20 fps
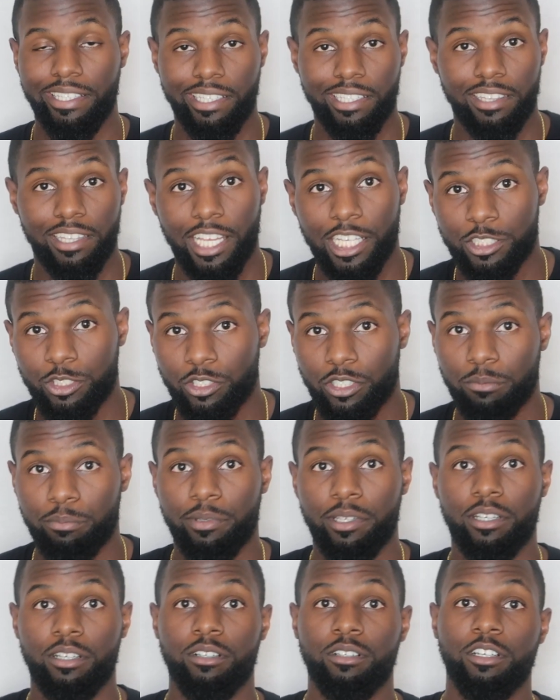electric
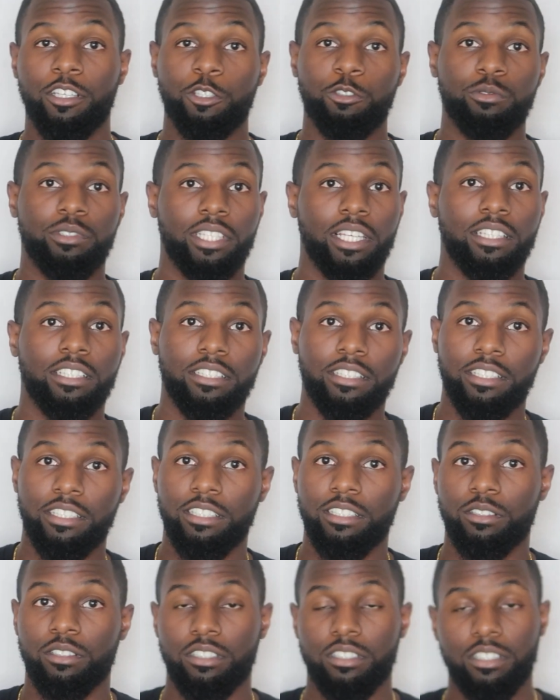bill,
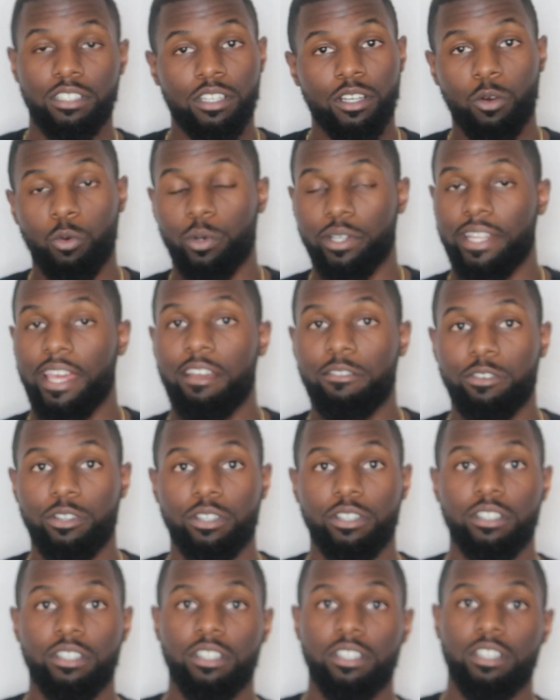utility, whatever,
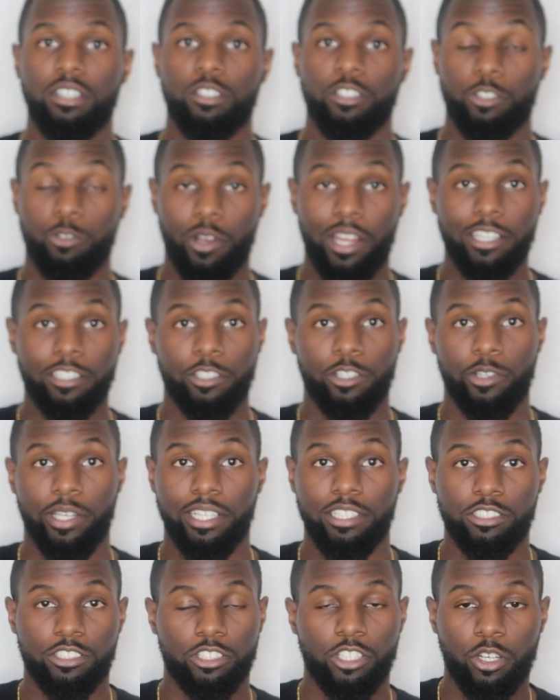right, your
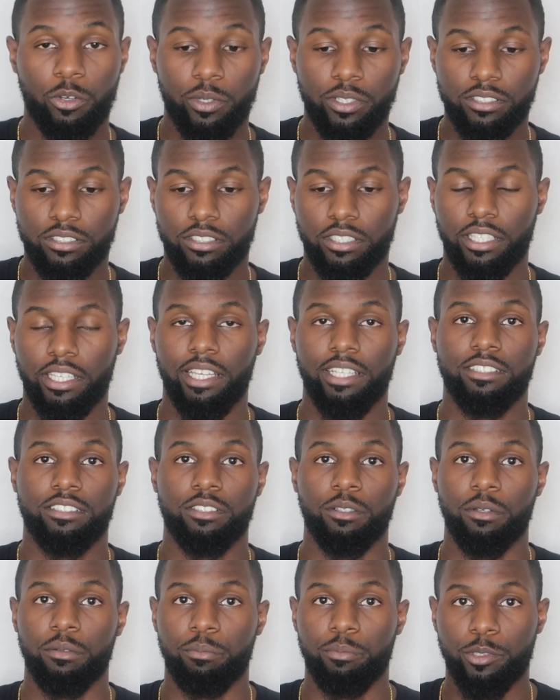insurance,
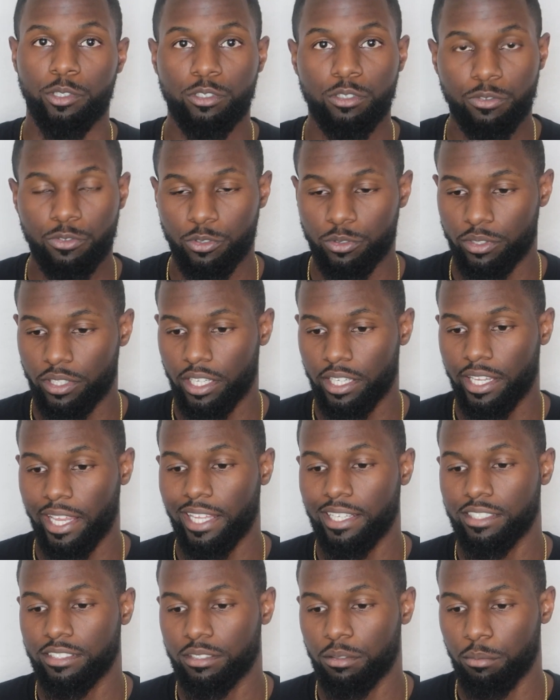it's a beautiful thing
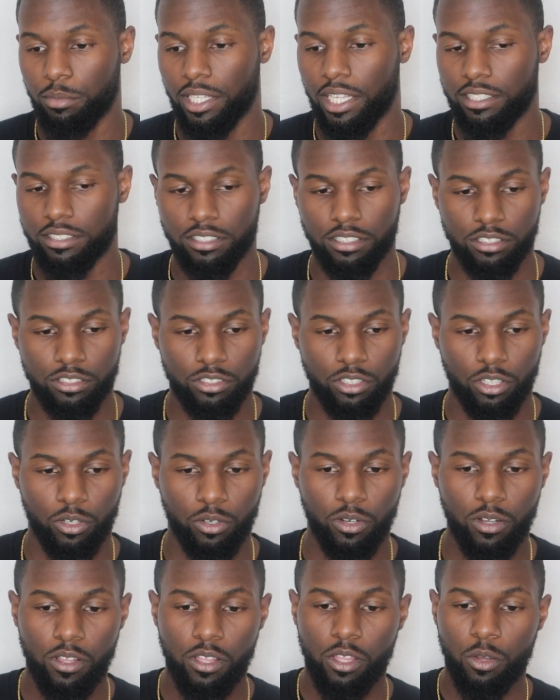and it's a blessing.
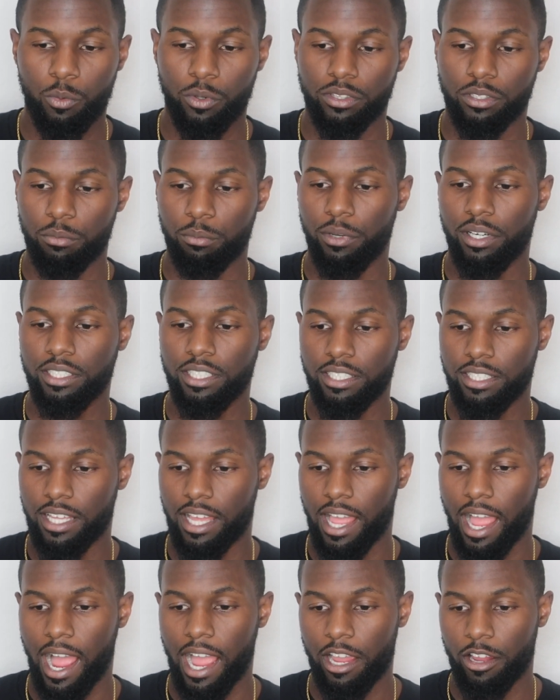So with the money
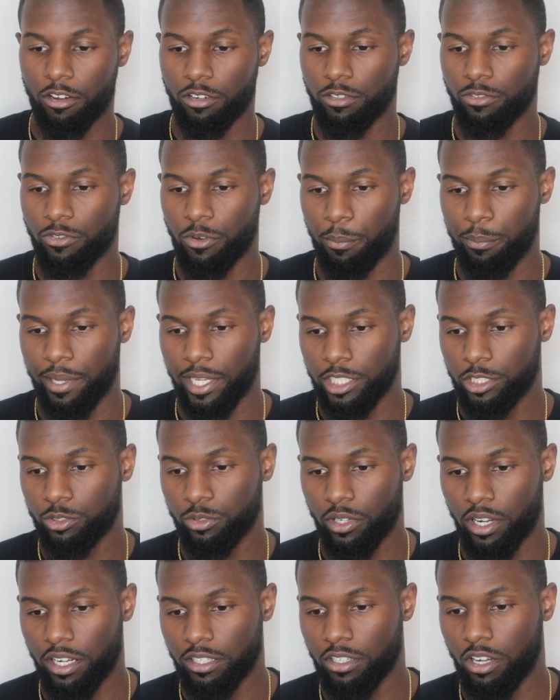that I earn from
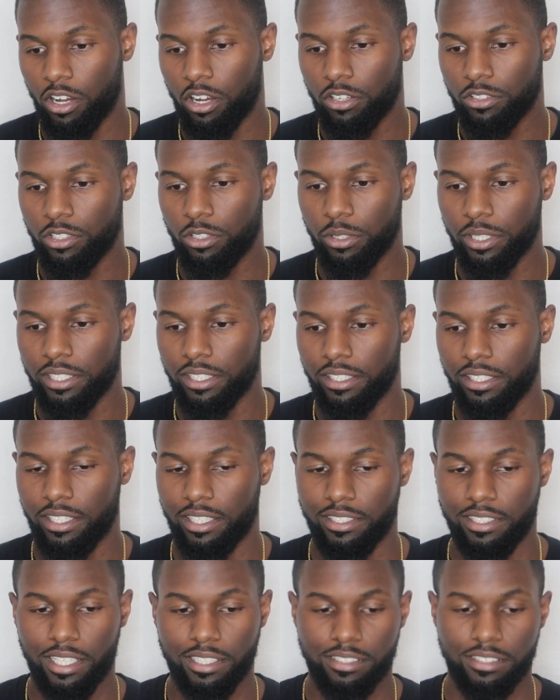Patreon, although
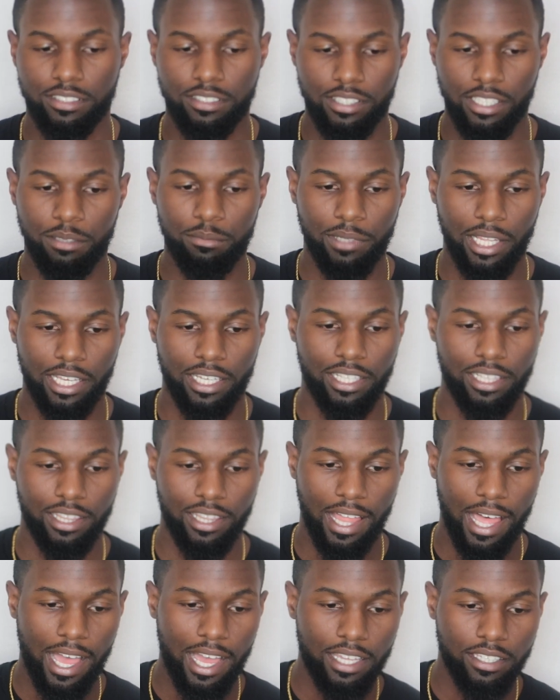it doesn't seem like a
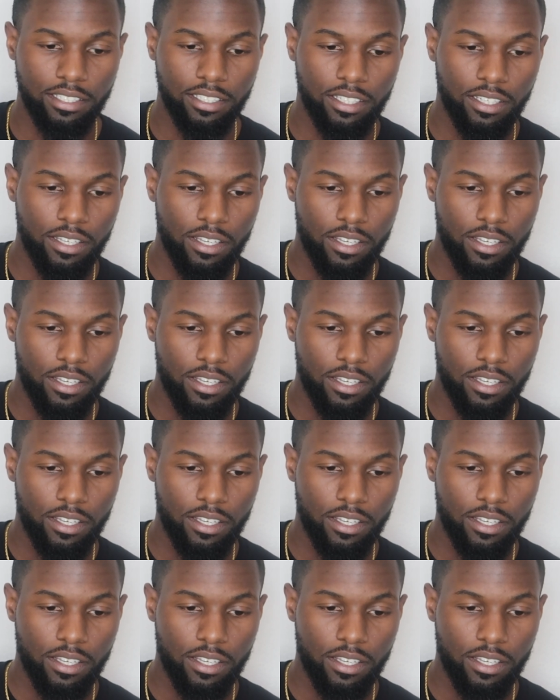lot,